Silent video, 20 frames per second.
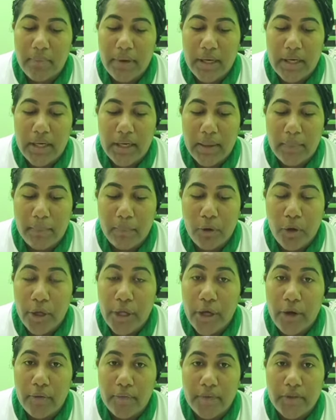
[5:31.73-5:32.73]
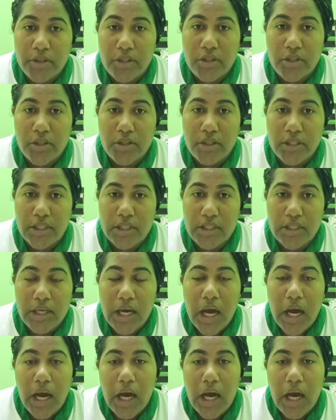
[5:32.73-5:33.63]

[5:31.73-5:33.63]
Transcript: by the employer of his duties.